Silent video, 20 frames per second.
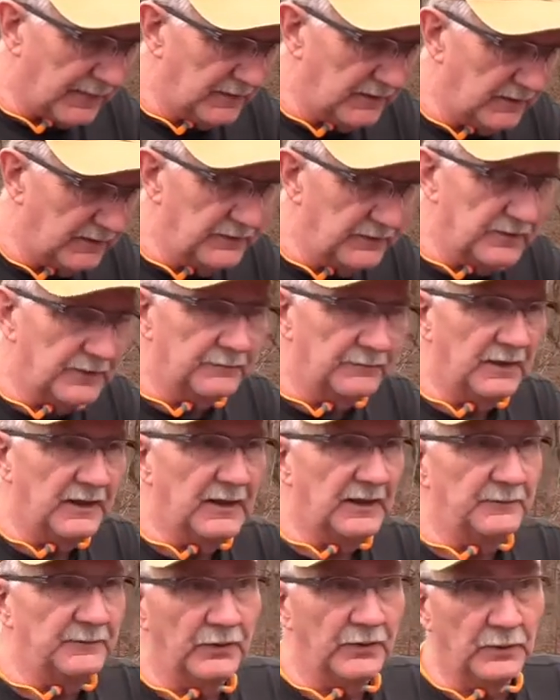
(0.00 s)
You could
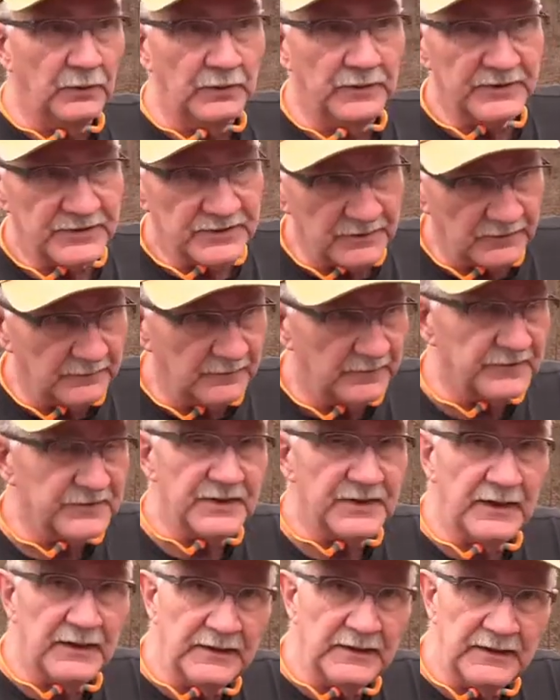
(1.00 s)
buy a Porsche or a
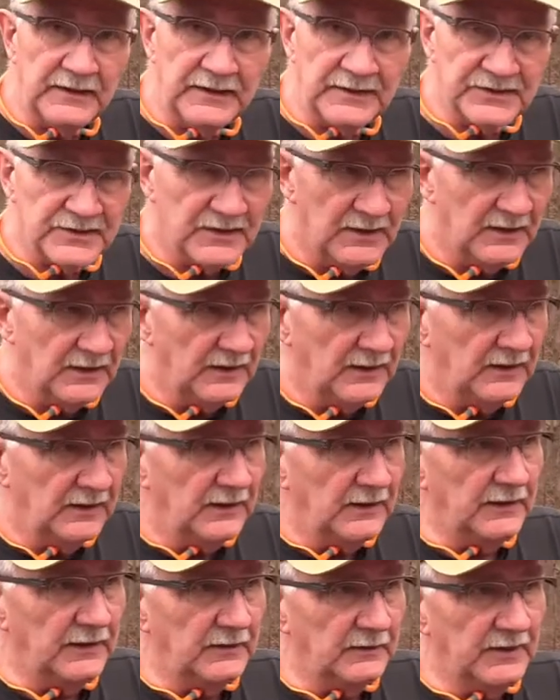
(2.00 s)
Mercedes.
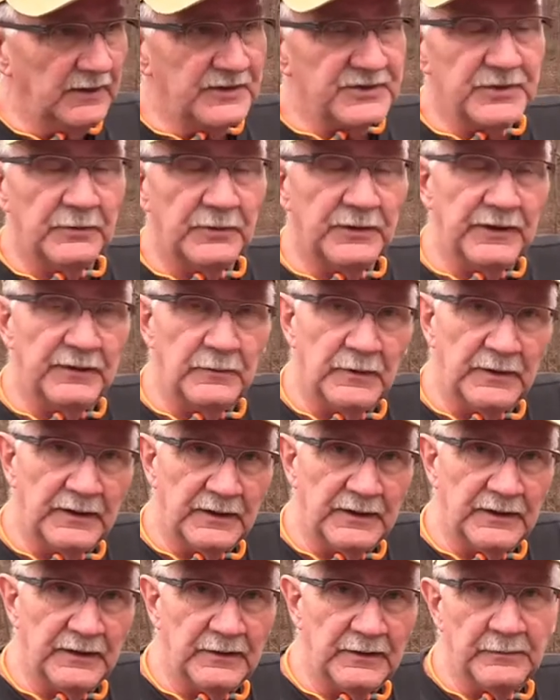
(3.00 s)
It'll get you where you
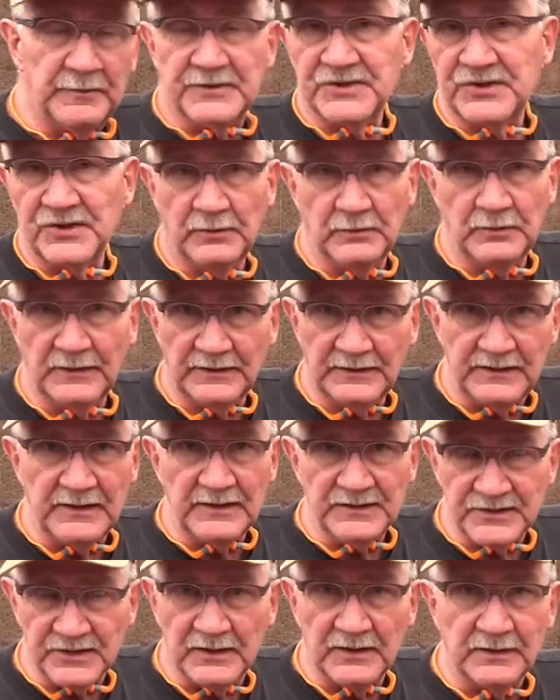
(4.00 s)
want to go, but so will a
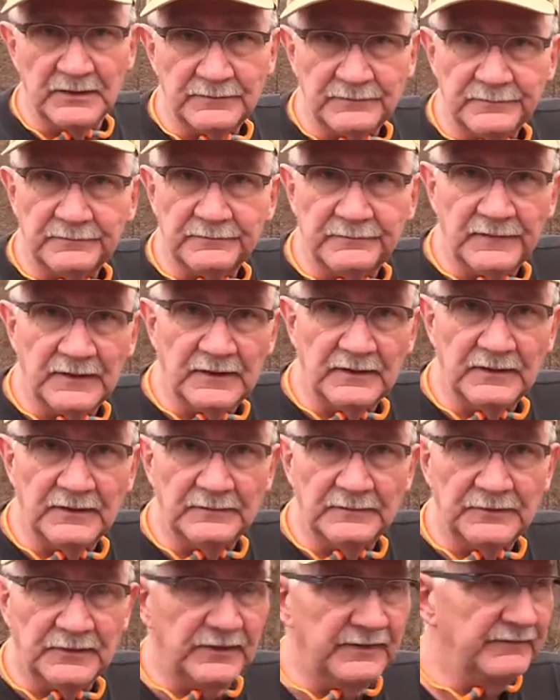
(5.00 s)
Nissan,
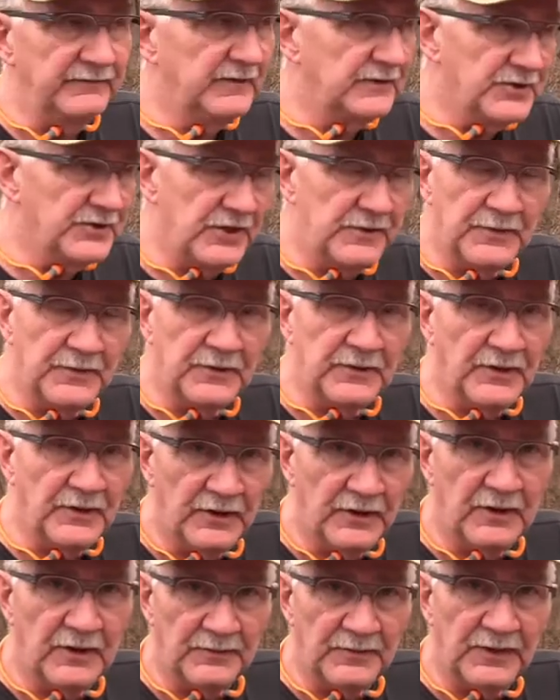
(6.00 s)
or even a cheaper
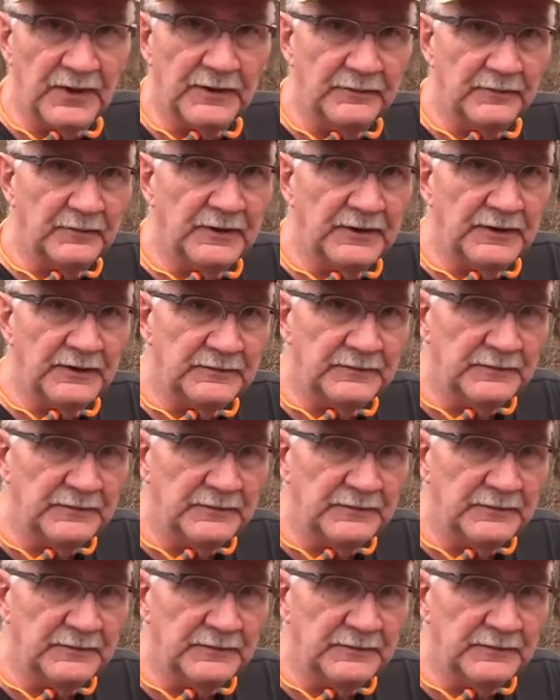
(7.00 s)
car probably.